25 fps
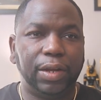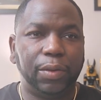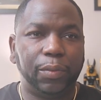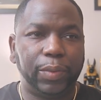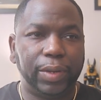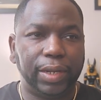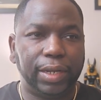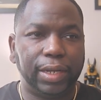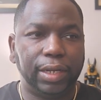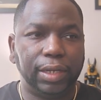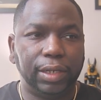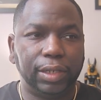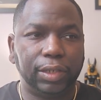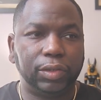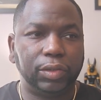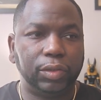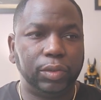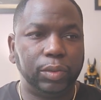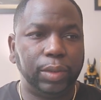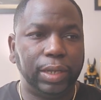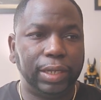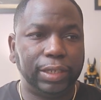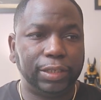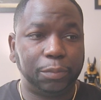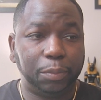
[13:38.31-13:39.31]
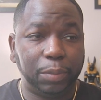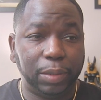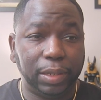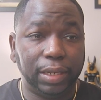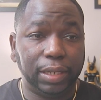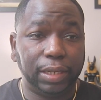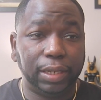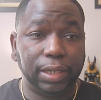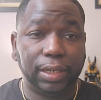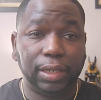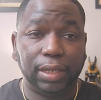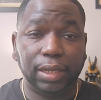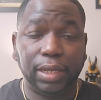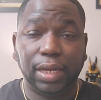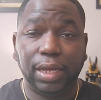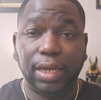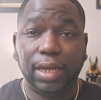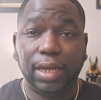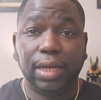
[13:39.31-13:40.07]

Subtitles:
that we can look to as being